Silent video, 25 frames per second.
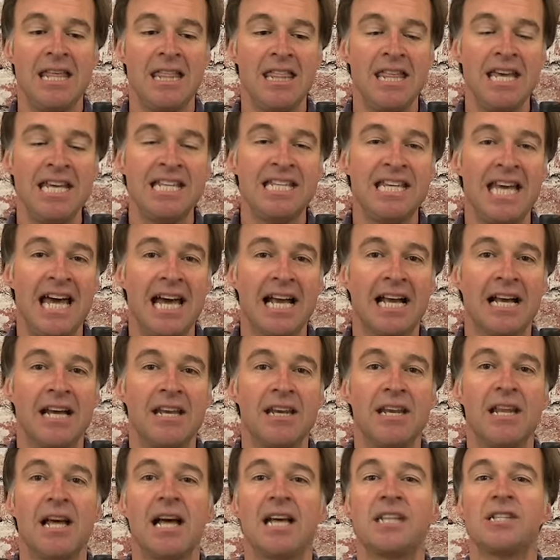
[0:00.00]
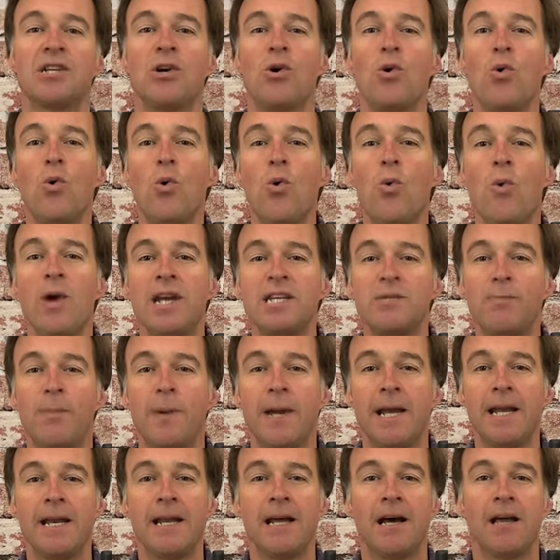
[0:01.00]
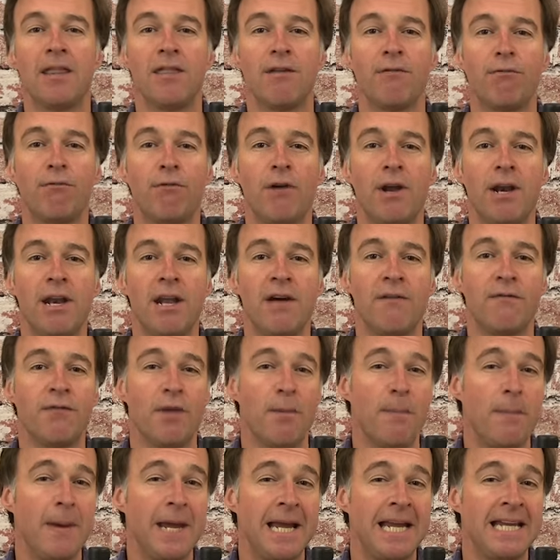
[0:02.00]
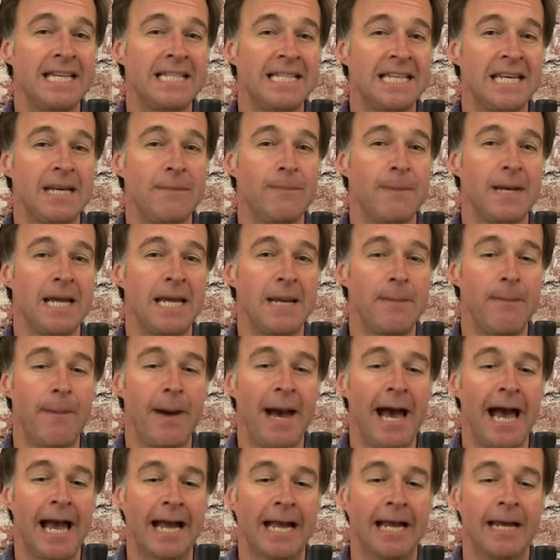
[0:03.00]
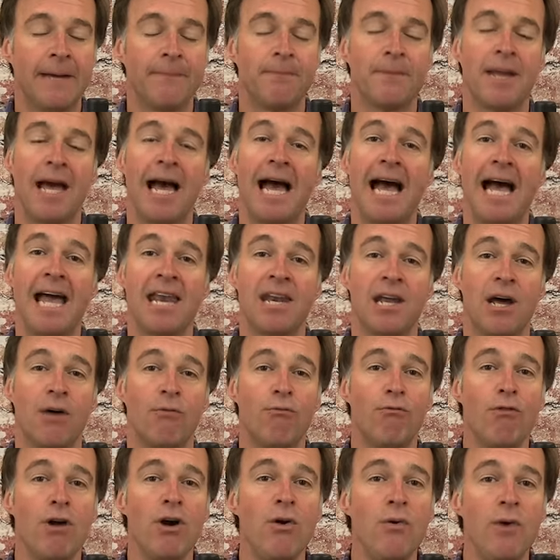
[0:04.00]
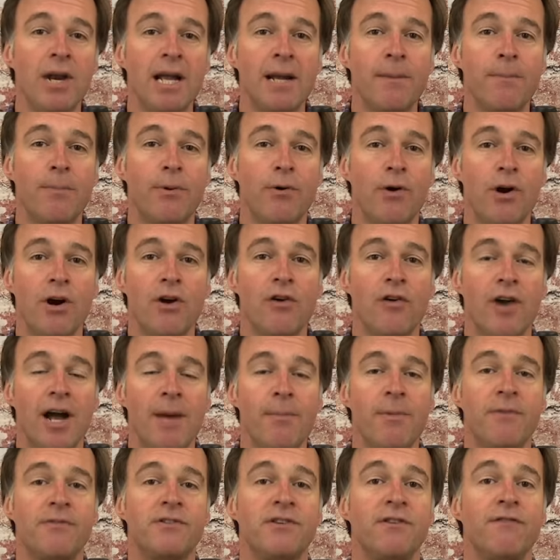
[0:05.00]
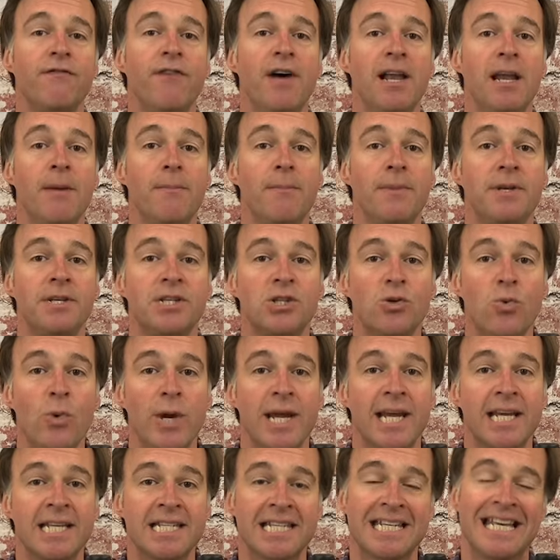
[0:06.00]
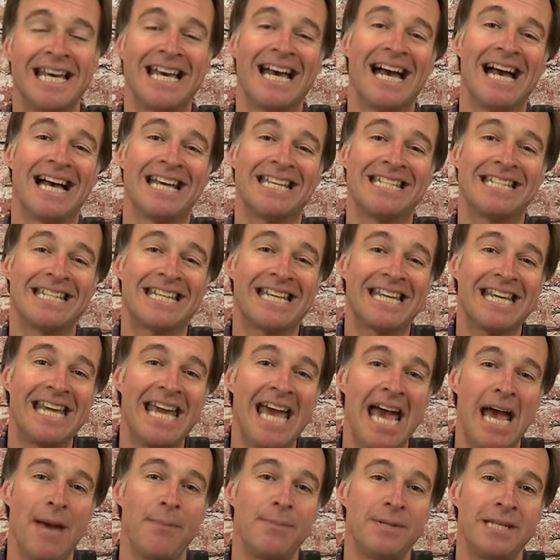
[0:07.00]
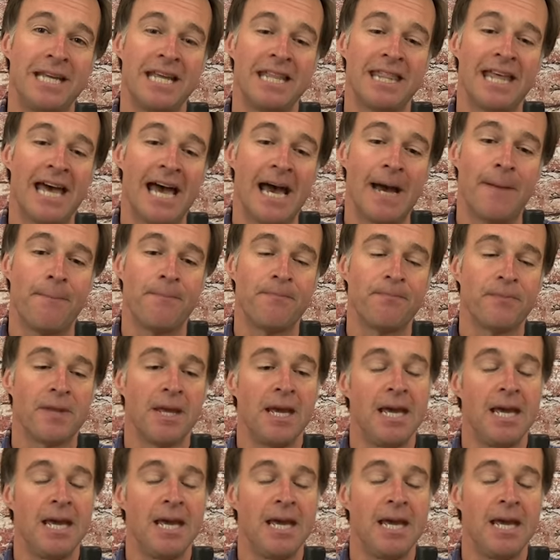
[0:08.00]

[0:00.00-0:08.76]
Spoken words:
This air gun has always been at the front of the PCP pack, and a rolling program of development tweaks has kept it there.